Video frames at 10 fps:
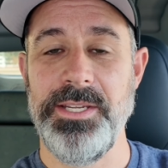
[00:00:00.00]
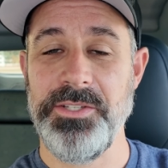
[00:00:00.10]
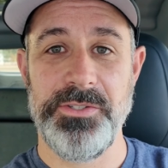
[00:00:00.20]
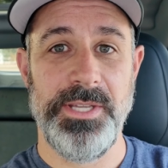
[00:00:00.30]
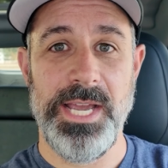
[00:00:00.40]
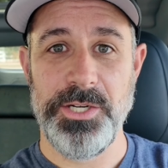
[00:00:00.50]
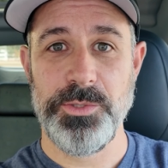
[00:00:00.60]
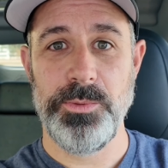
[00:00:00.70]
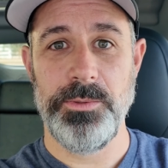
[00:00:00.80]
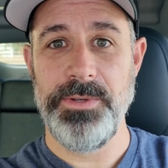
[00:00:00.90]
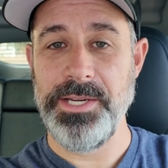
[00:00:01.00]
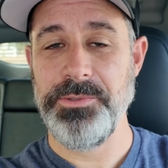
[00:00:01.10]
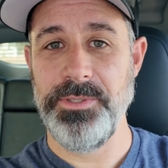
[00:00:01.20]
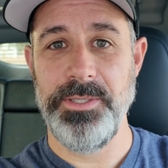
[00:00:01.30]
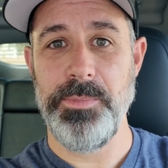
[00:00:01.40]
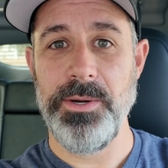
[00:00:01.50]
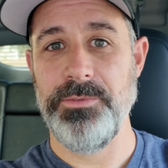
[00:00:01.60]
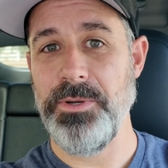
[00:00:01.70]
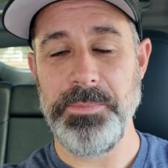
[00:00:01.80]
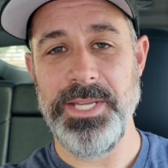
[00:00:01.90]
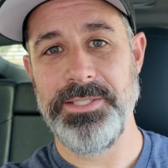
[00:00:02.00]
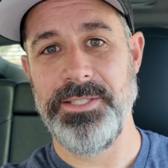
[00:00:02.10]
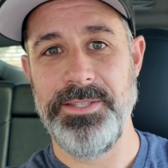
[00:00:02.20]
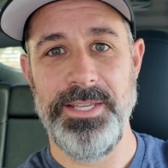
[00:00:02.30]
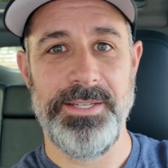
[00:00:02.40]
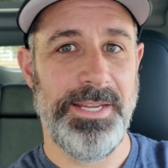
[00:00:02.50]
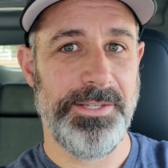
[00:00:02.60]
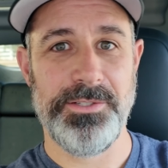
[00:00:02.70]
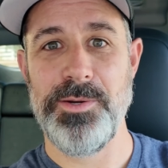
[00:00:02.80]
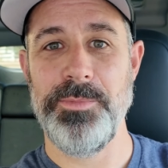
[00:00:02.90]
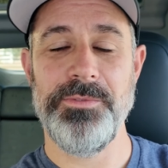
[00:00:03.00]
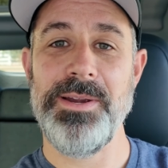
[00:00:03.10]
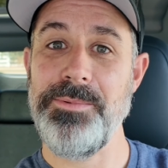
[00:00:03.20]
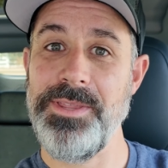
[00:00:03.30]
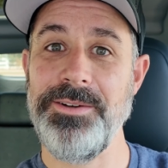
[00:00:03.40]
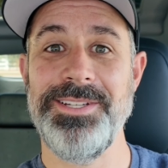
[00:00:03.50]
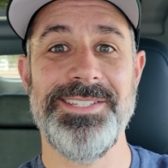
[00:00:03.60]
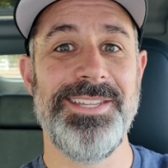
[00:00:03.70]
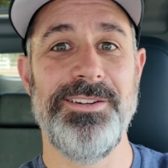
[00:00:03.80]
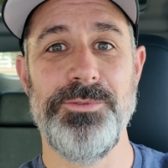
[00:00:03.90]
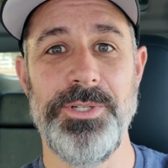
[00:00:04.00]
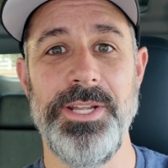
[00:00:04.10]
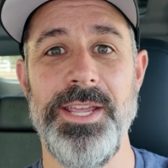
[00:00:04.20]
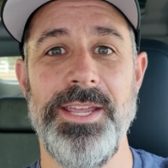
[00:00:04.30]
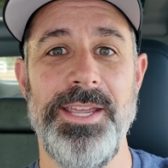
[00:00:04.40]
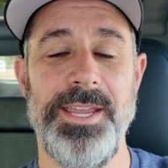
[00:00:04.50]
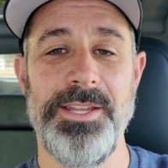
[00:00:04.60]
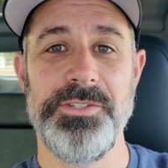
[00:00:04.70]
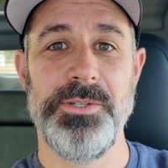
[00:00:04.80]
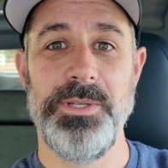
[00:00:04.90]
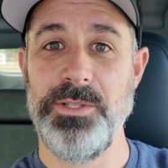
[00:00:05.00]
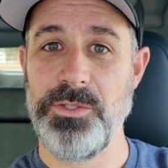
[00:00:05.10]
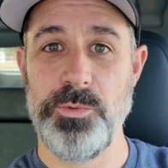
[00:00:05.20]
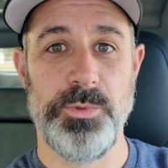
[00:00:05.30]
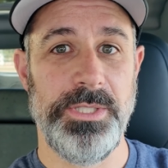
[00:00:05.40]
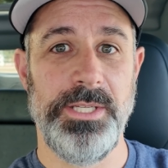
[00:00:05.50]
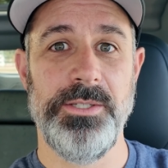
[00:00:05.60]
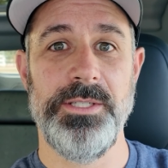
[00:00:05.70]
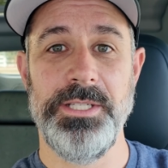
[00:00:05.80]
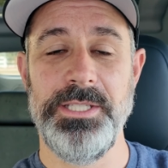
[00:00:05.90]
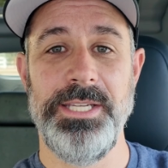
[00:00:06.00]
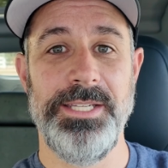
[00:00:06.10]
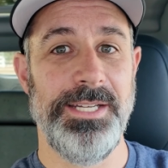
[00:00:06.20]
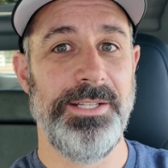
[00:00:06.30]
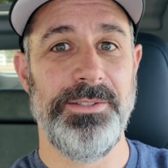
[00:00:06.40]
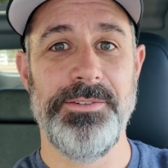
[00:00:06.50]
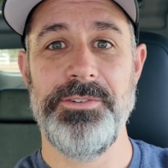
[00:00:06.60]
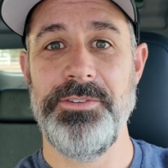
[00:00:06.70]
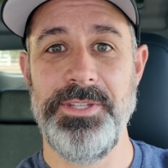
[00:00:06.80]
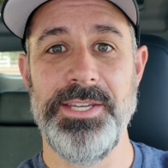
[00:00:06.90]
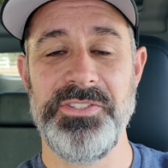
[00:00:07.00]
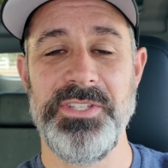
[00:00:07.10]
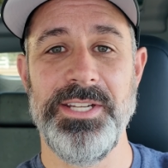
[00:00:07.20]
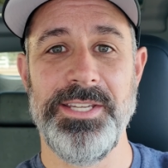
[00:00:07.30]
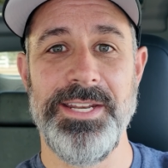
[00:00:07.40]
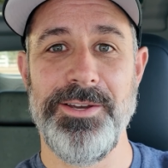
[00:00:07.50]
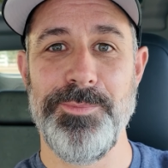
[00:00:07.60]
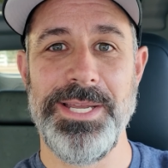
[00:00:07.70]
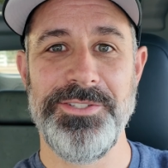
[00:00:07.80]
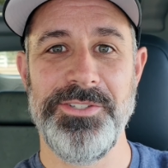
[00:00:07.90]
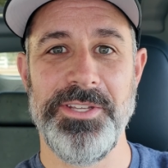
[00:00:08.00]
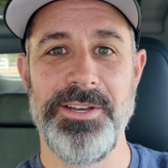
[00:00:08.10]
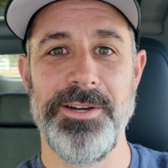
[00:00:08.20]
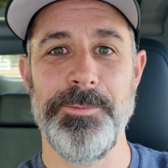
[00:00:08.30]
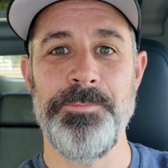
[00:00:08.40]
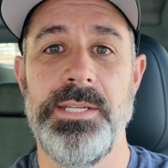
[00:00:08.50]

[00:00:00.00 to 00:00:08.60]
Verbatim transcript: It's the actual factory part from Tesla that has carbon fiber there instead of wood and so it looks really good and clean and I love the aesthetic and how it matches the car.